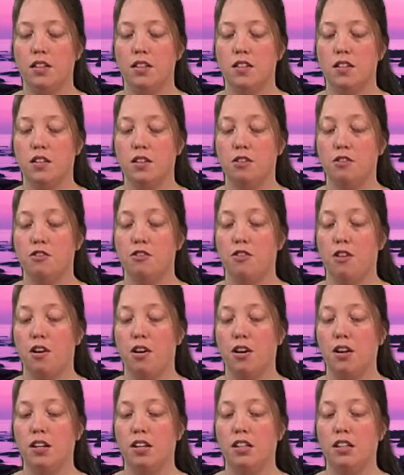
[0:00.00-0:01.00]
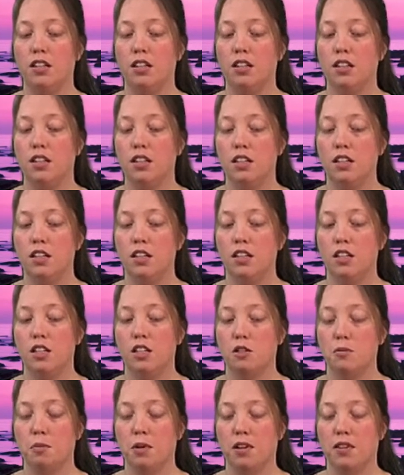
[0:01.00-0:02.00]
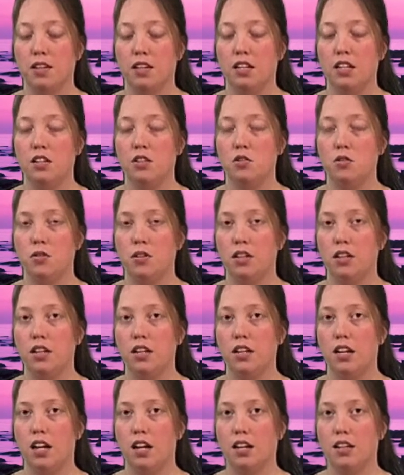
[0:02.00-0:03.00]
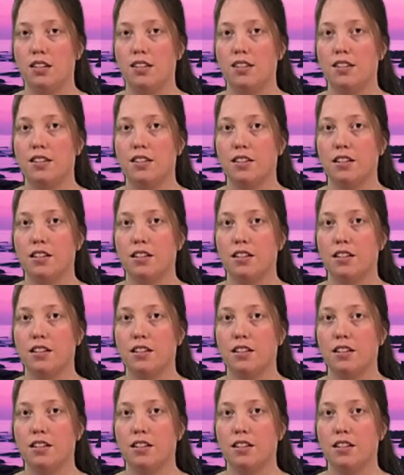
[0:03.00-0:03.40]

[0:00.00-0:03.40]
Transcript: until you find the spot that needs treated next.